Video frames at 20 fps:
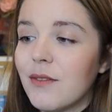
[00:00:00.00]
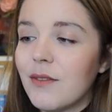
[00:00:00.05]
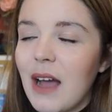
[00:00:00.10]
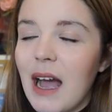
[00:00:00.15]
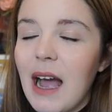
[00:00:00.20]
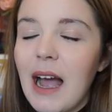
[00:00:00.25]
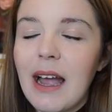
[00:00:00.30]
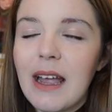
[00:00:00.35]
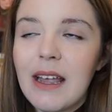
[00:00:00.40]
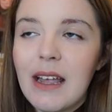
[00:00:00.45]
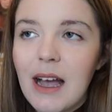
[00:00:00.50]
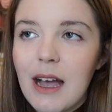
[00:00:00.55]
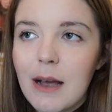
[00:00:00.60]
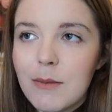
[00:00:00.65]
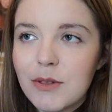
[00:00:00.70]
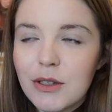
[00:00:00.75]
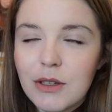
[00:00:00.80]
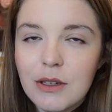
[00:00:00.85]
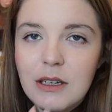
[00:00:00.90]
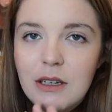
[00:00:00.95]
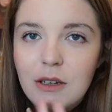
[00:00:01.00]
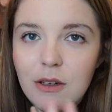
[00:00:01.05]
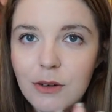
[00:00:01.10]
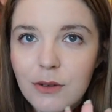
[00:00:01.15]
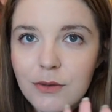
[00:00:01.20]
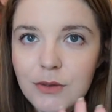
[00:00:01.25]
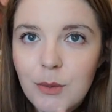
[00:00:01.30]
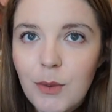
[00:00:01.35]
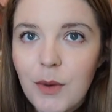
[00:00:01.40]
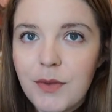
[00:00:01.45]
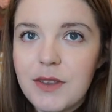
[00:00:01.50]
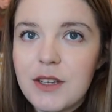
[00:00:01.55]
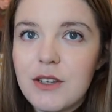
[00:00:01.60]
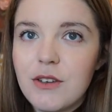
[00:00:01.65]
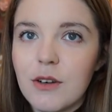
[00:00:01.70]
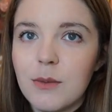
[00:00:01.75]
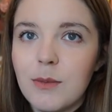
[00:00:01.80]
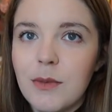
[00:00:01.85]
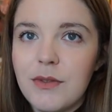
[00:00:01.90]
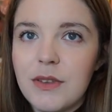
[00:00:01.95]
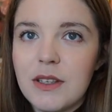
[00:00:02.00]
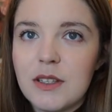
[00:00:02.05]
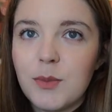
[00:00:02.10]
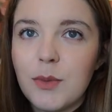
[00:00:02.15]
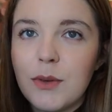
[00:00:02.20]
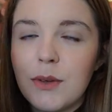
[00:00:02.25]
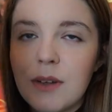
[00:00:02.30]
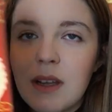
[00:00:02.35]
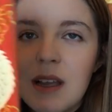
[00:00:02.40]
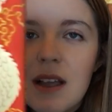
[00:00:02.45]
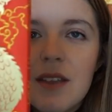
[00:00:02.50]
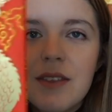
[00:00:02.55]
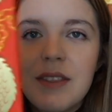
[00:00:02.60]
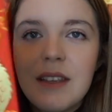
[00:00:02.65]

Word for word: I absolutely loved what they'd done with this book.